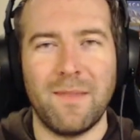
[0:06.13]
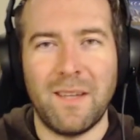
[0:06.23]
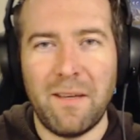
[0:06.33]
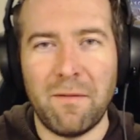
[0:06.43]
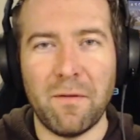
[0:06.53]

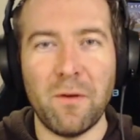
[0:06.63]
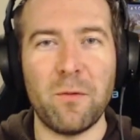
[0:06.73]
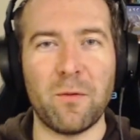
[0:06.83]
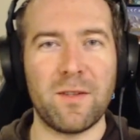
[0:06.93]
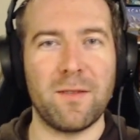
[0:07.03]
Hey
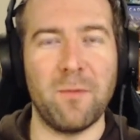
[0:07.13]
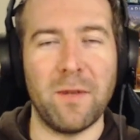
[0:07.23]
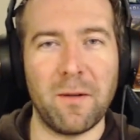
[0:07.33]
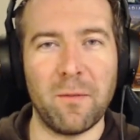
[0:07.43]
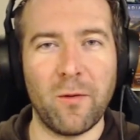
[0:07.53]
folks,
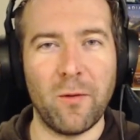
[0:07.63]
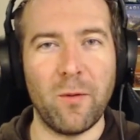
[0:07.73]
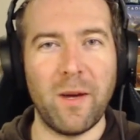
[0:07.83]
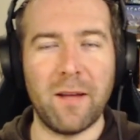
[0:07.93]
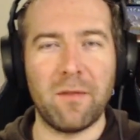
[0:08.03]
welcome to
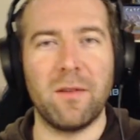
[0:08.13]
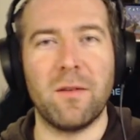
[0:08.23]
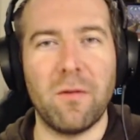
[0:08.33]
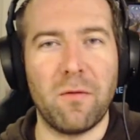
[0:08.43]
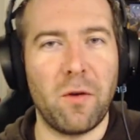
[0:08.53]

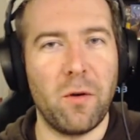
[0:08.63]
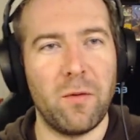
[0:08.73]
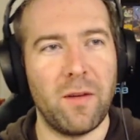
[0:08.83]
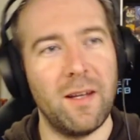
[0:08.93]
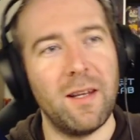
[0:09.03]
Advent of
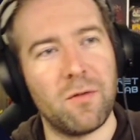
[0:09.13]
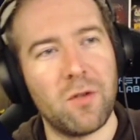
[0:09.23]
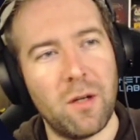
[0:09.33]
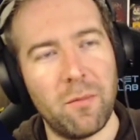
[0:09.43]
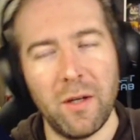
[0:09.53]
Code in F#,
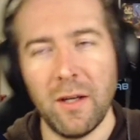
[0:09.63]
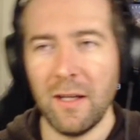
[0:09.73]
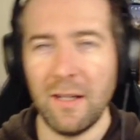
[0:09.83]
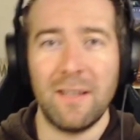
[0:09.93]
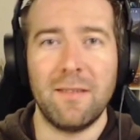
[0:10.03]

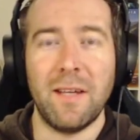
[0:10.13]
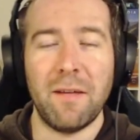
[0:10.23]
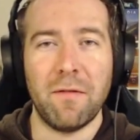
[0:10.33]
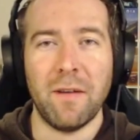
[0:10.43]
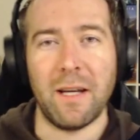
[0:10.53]
day
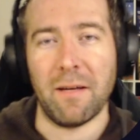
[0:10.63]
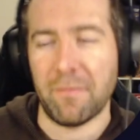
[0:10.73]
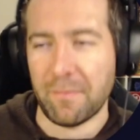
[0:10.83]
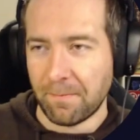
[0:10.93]
5.